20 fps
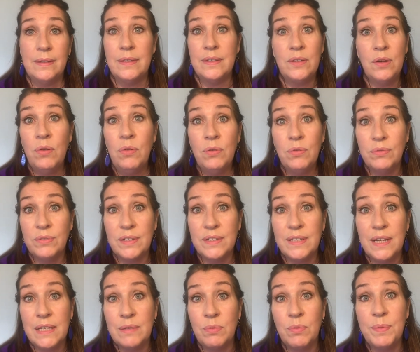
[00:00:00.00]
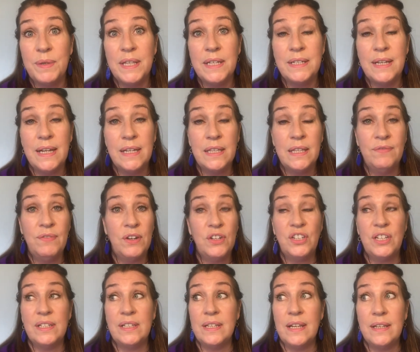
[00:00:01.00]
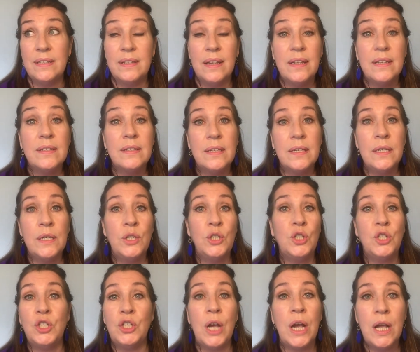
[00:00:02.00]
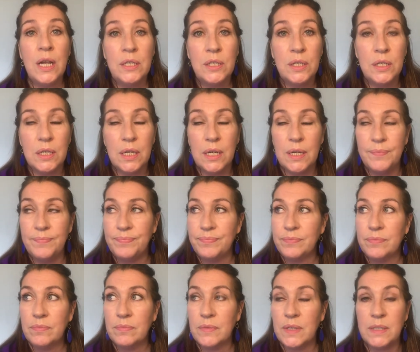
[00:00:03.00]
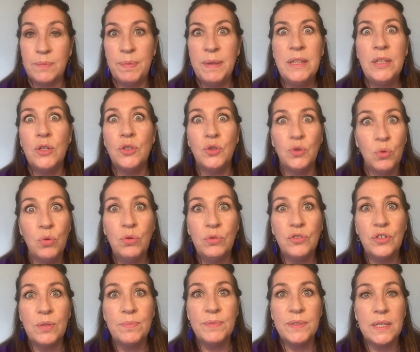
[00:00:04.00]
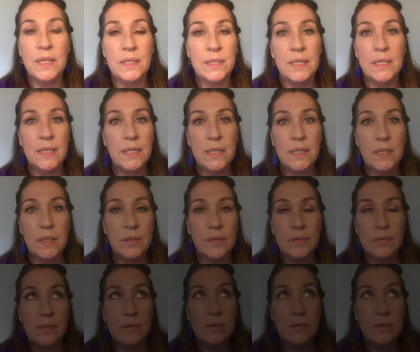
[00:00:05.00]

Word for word: Stallholder says will be the death of us. She says, see January. It's been the doldrums the day.